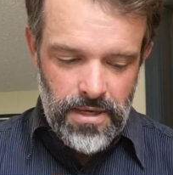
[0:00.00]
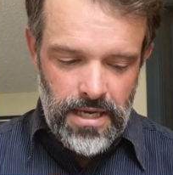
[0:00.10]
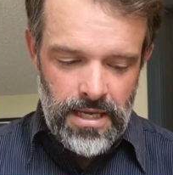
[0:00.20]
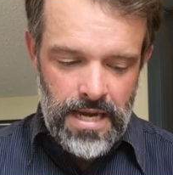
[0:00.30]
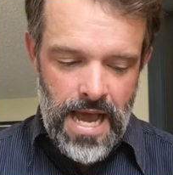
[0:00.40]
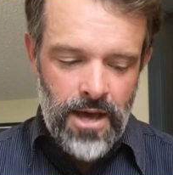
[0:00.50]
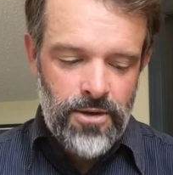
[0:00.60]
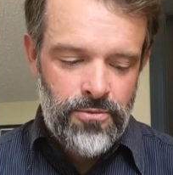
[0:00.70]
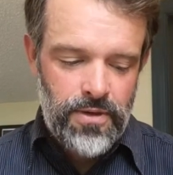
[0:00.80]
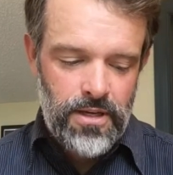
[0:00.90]
And out
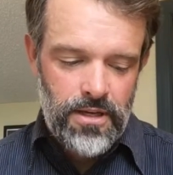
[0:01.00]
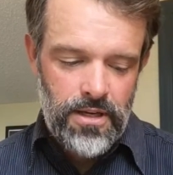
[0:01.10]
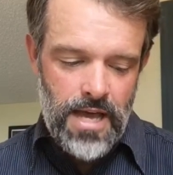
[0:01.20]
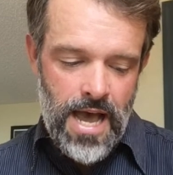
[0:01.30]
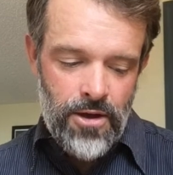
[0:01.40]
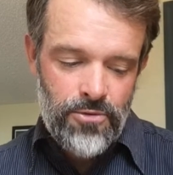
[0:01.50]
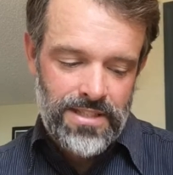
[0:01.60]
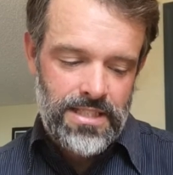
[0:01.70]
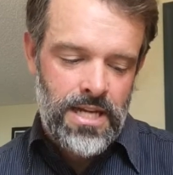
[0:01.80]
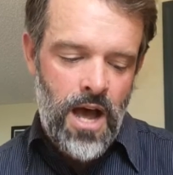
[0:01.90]
of
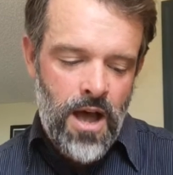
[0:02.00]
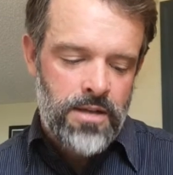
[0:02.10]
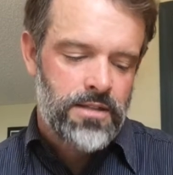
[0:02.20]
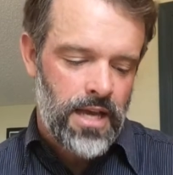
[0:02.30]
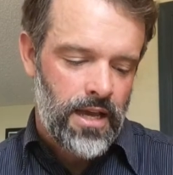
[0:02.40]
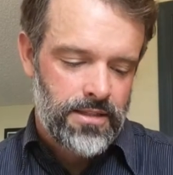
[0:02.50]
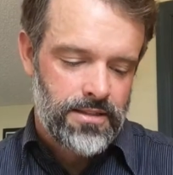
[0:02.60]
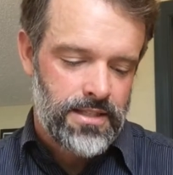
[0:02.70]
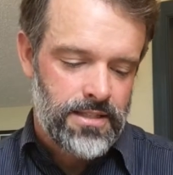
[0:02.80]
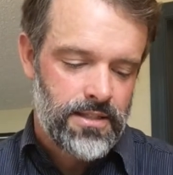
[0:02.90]
its context,
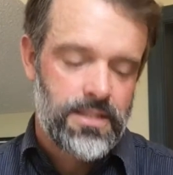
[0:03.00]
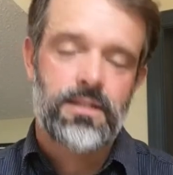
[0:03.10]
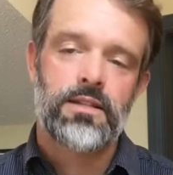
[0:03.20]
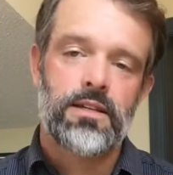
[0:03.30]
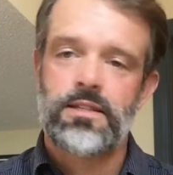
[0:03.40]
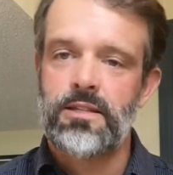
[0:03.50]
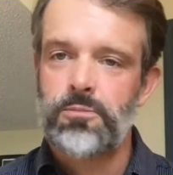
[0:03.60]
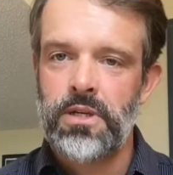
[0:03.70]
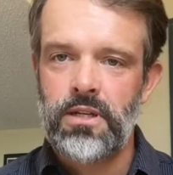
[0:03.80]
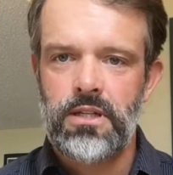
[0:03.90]
it's easily a
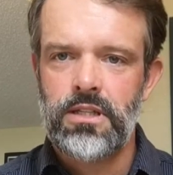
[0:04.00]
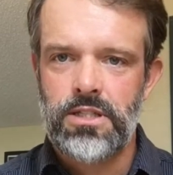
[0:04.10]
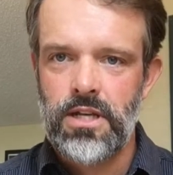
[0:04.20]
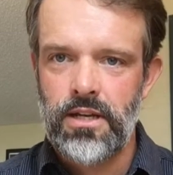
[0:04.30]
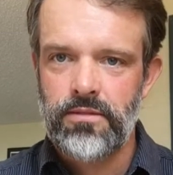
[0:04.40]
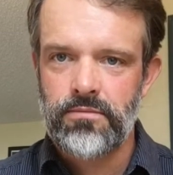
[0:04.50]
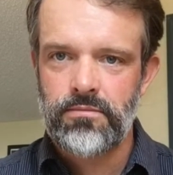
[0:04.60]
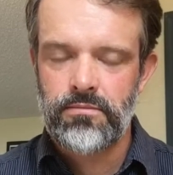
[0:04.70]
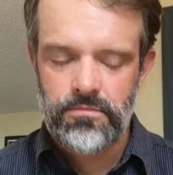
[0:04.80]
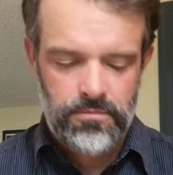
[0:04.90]
suspended cliche,
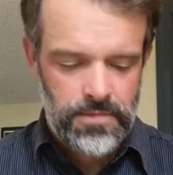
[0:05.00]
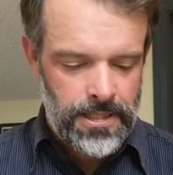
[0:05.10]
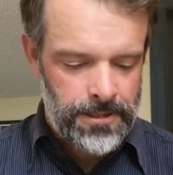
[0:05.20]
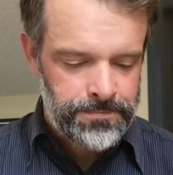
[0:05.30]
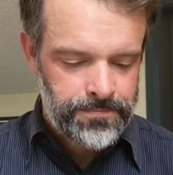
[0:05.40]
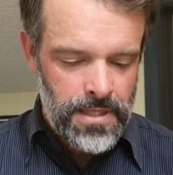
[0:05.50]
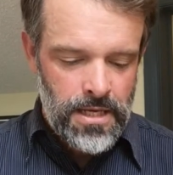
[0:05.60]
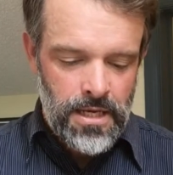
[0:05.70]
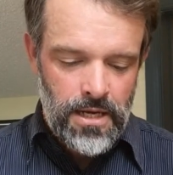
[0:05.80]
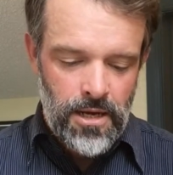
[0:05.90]
okay?
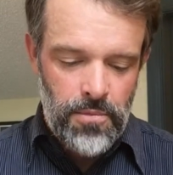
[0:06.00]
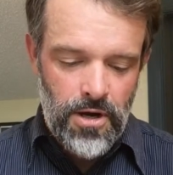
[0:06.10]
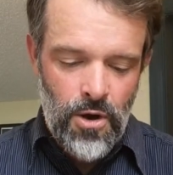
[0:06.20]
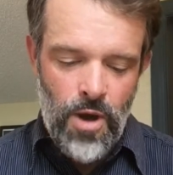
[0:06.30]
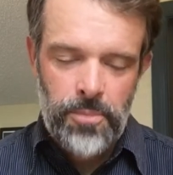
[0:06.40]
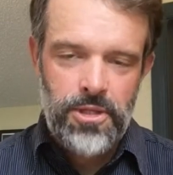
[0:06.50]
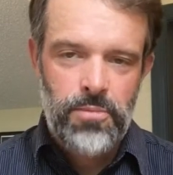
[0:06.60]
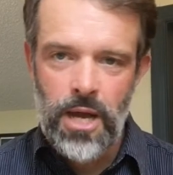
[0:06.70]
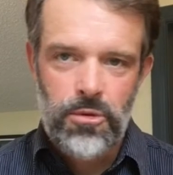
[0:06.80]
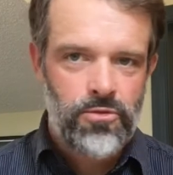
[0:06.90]
A co-opted
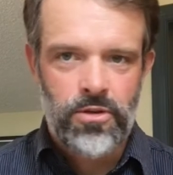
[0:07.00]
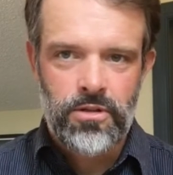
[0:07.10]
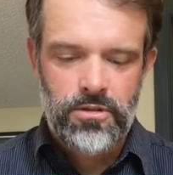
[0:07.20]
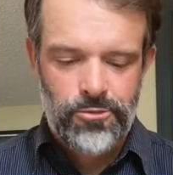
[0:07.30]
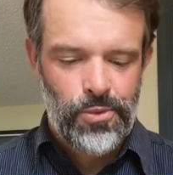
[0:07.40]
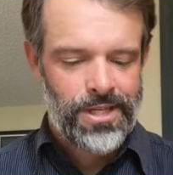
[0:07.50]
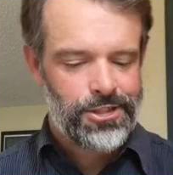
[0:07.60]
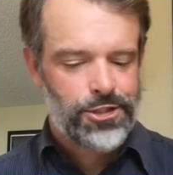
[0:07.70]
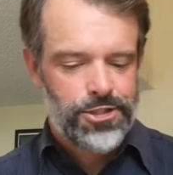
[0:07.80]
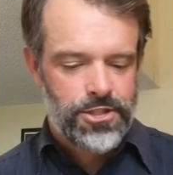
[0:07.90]
Bible verse,
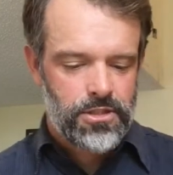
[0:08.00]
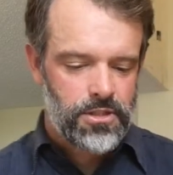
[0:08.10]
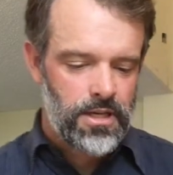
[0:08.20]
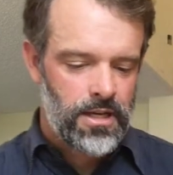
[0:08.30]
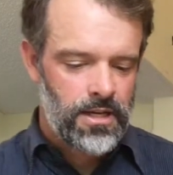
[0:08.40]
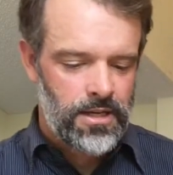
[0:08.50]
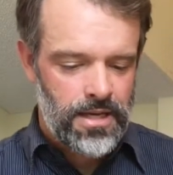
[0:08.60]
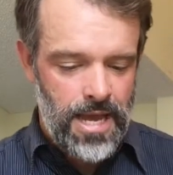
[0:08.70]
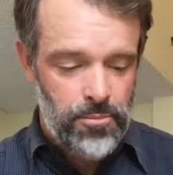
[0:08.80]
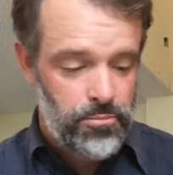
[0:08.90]
which
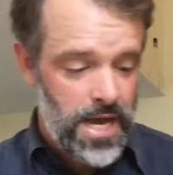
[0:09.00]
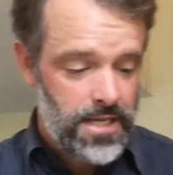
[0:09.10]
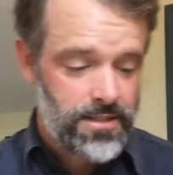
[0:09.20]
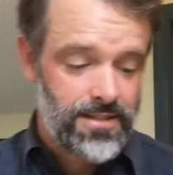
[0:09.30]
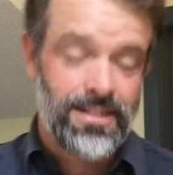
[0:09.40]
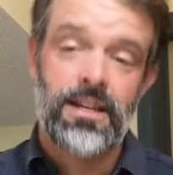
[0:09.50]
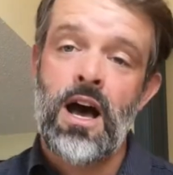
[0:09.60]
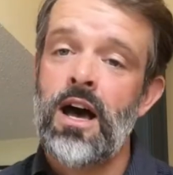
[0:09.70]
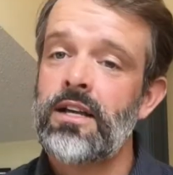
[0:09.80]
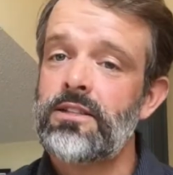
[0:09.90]
at best is a
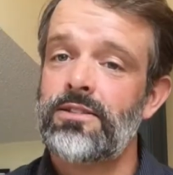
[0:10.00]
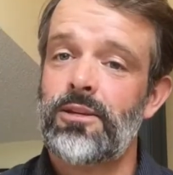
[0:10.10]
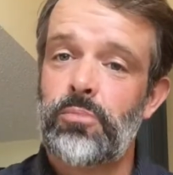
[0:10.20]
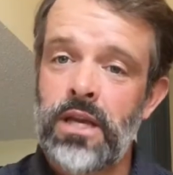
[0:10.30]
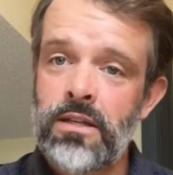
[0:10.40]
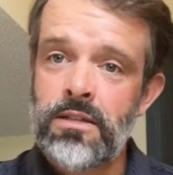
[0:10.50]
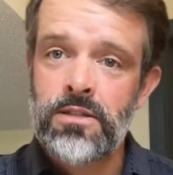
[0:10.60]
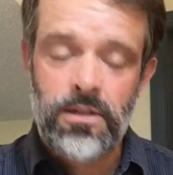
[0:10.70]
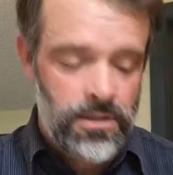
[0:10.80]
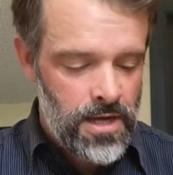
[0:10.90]
nod to dependence
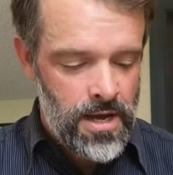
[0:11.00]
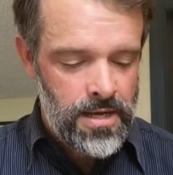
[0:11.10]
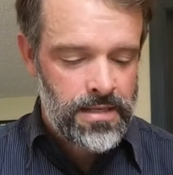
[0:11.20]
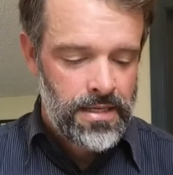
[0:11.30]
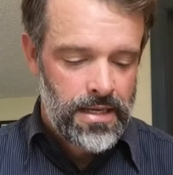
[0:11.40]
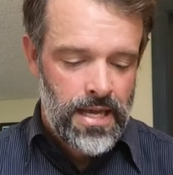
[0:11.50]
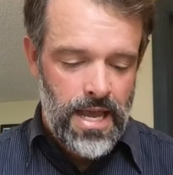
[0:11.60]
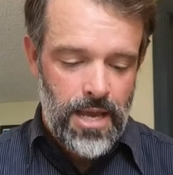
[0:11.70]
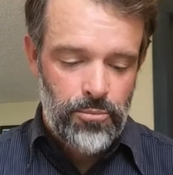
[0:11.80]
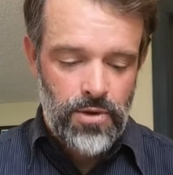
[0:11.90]
on God,
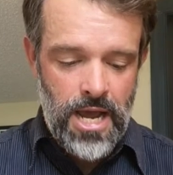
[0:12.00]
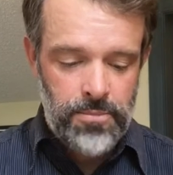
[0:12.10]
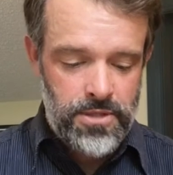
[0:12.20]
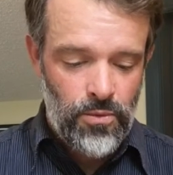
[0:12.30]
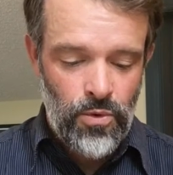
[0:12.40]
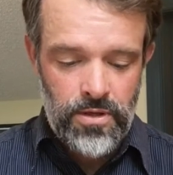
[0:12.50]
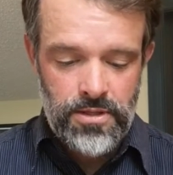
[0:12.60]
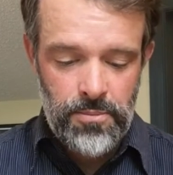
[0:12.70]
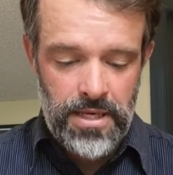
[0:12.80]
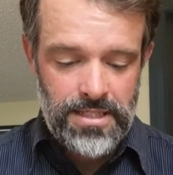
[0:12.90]
and perhaps at worst
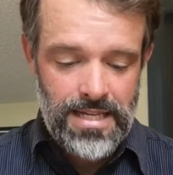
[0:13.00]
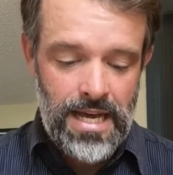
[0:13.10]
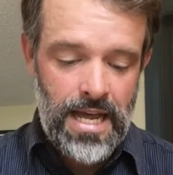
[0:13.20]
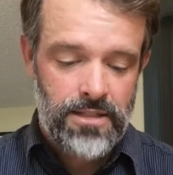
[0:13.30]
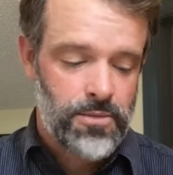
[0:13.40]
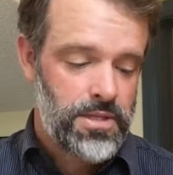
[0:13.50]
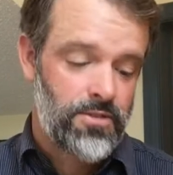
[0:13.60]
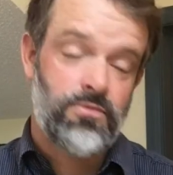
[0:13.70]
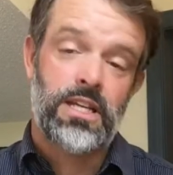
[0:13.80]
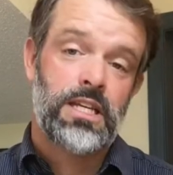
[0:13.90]
it makes God out to be a
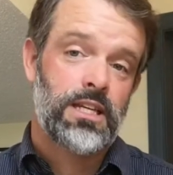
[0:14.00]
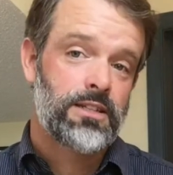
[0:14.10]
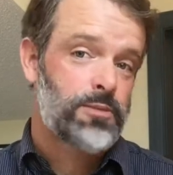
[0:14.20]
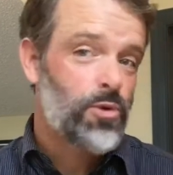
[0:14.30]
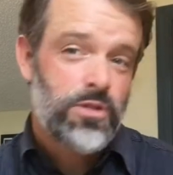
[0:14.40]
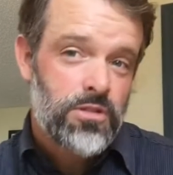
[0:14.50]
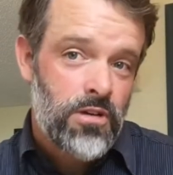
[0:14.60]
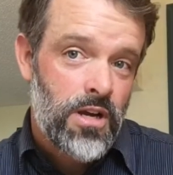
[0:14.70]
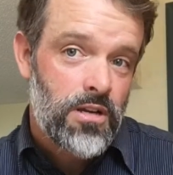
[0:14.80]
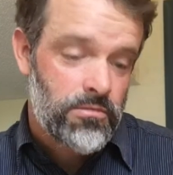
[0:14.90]
vending sports drink